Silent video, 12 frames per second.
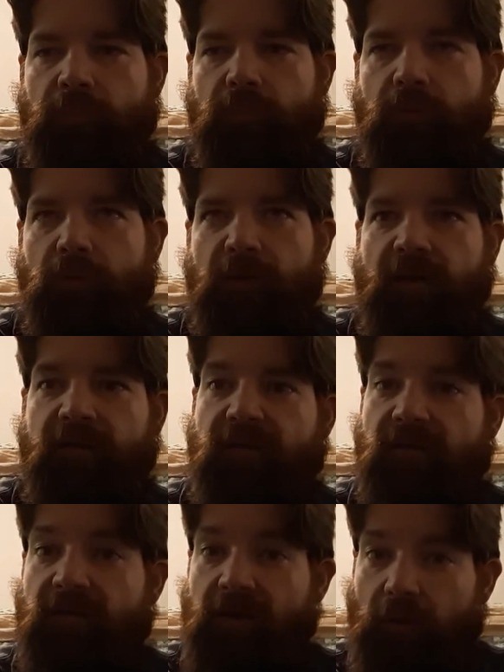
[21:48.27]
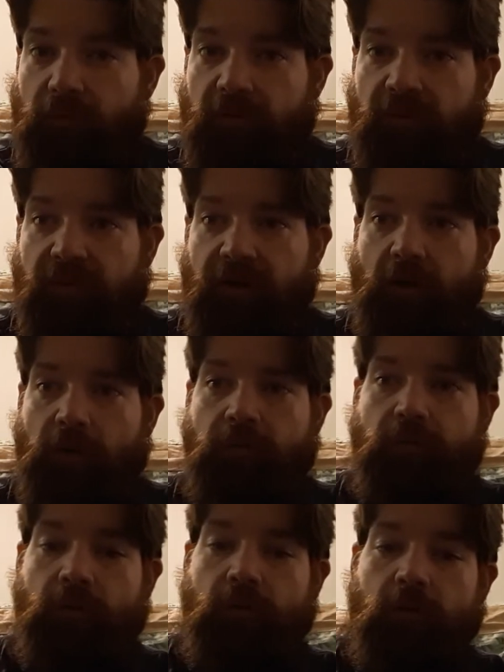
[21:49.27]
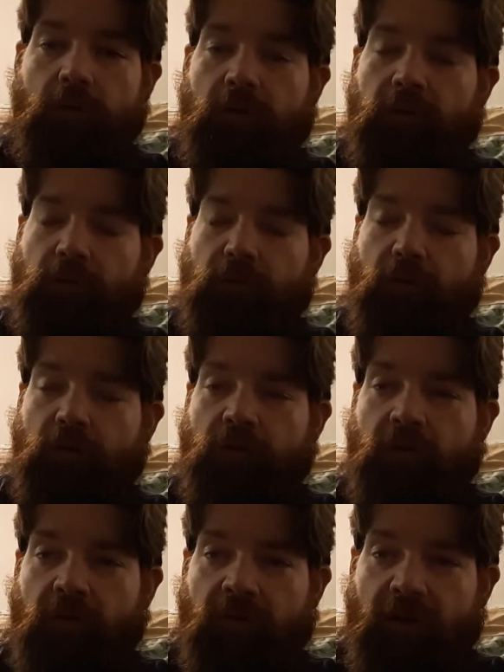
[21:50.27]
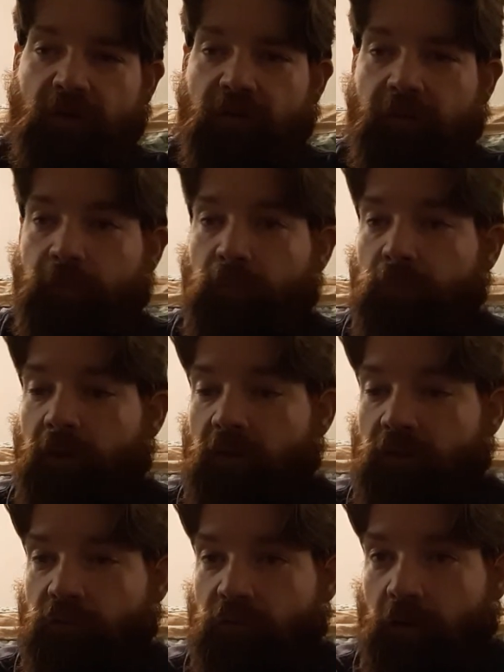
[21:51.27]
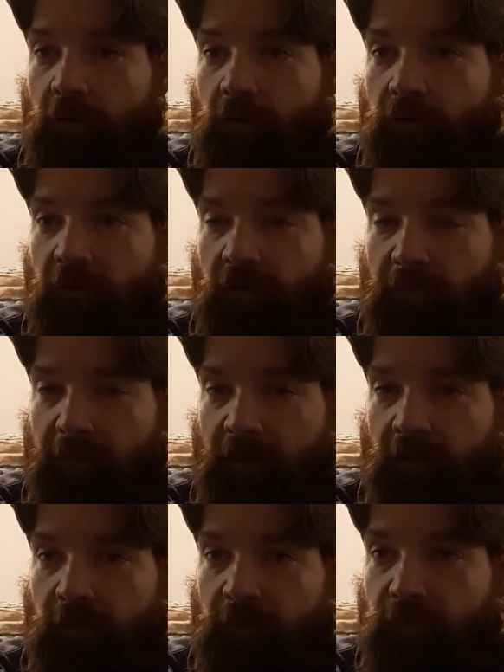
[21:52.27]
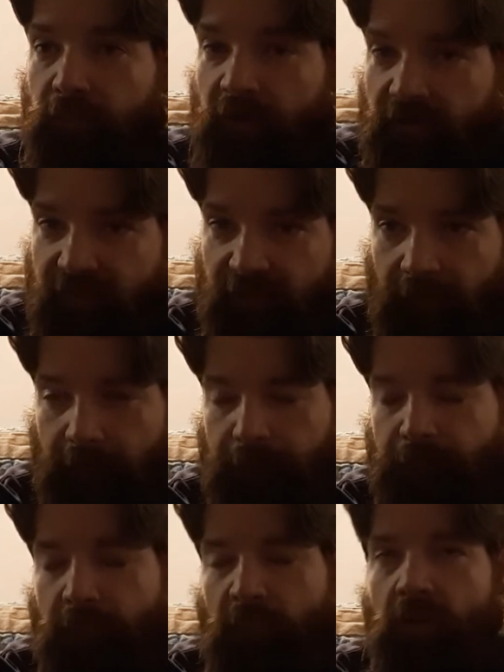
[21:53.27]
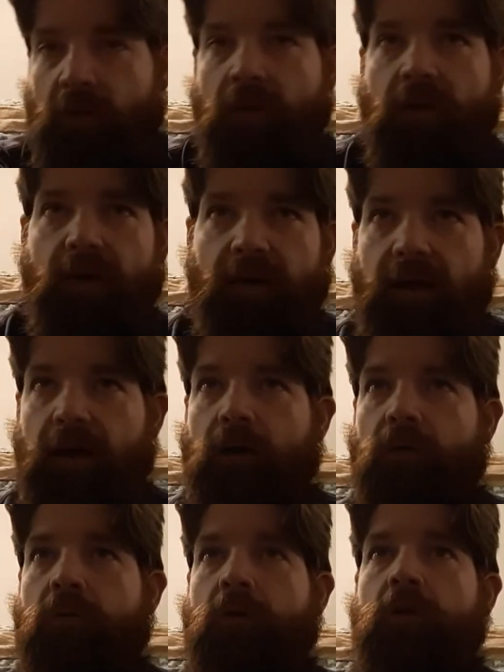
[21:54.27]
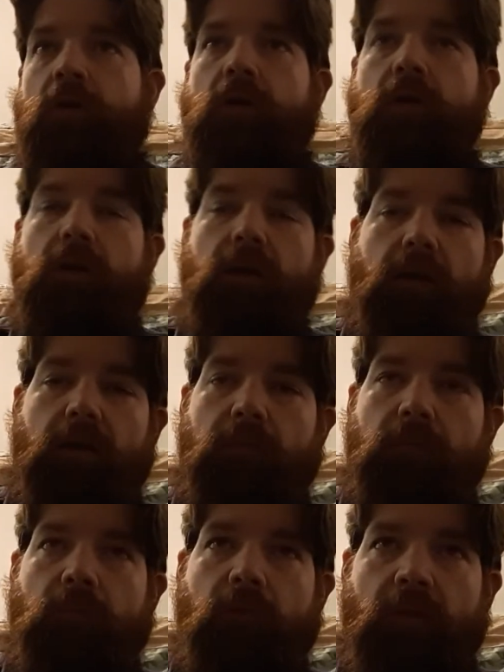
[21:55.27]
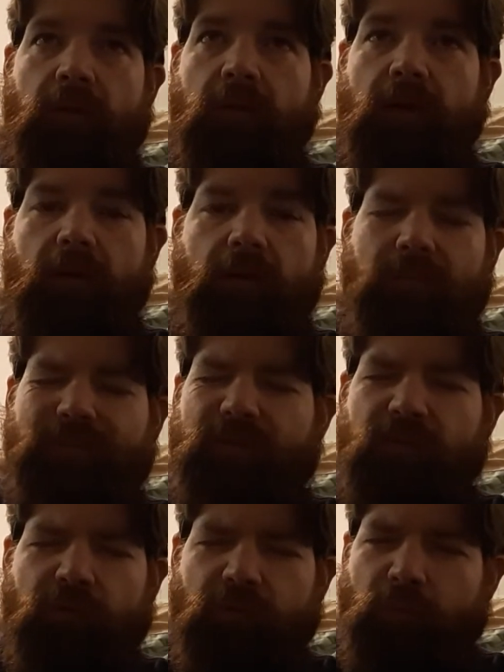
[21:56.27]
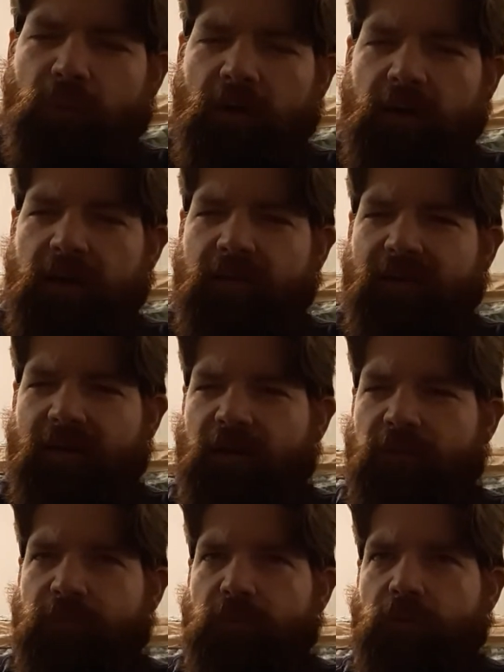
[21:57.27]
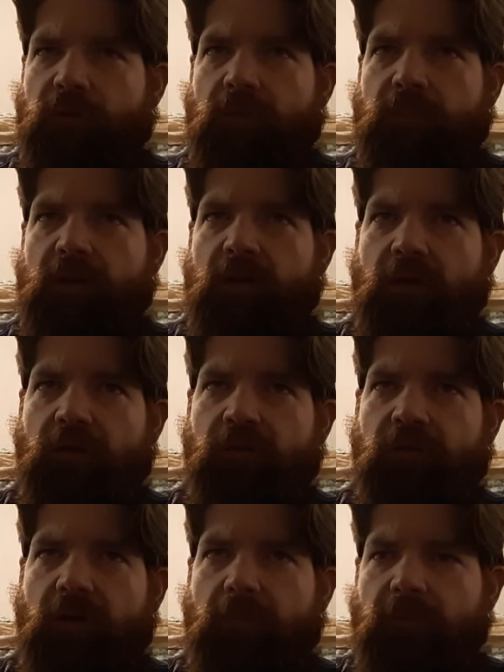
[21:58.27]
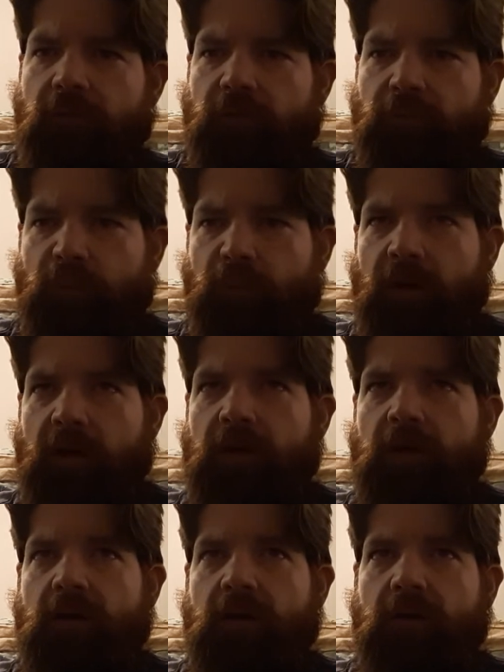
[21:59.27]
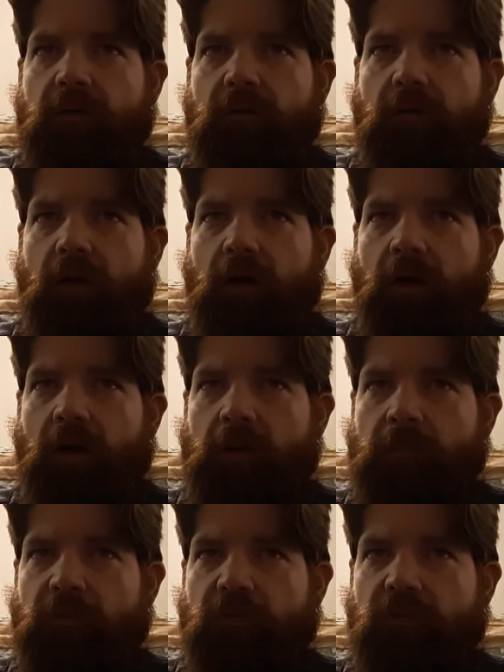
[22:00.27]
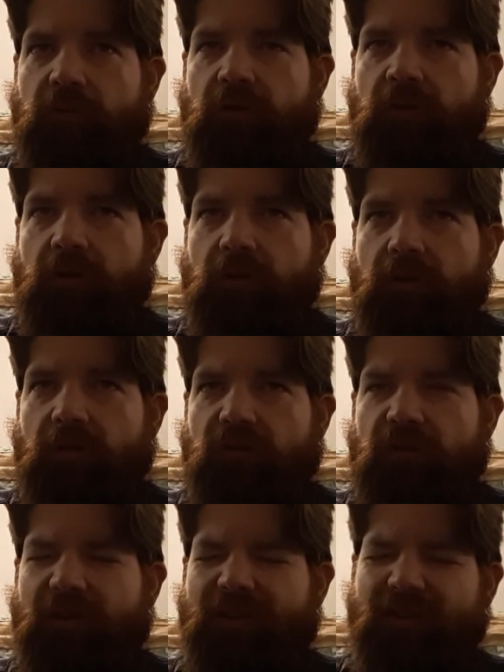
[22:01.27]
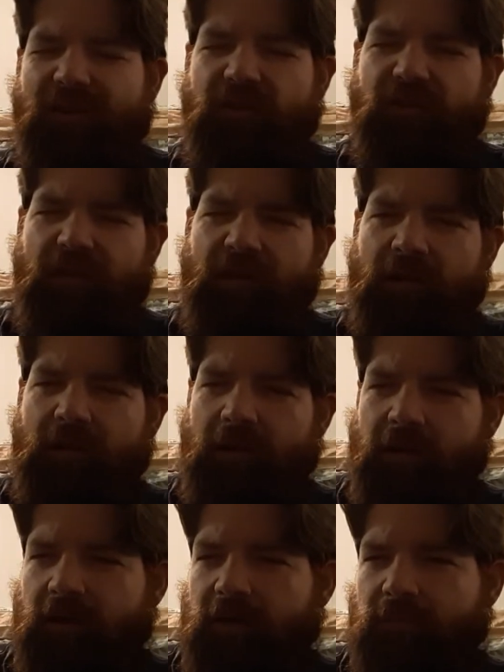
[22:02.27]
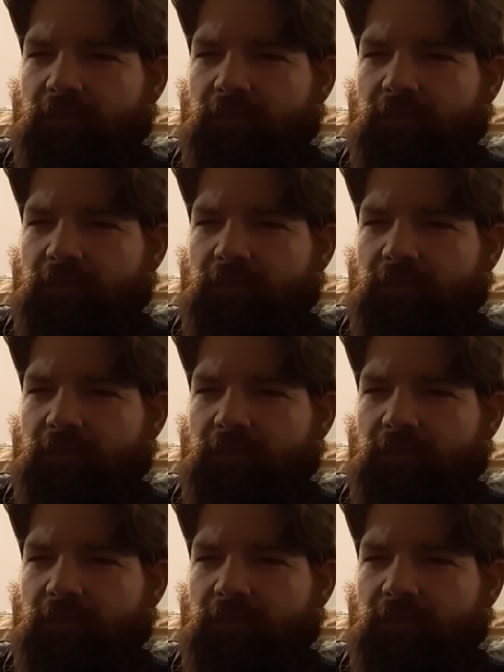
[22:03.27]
Greg T. Nelson's character, the other sergeant, is actually is in charge, the commander of the red team. Now, this is where it gets kind of confusing, because up to this point, she doesn't necessarily like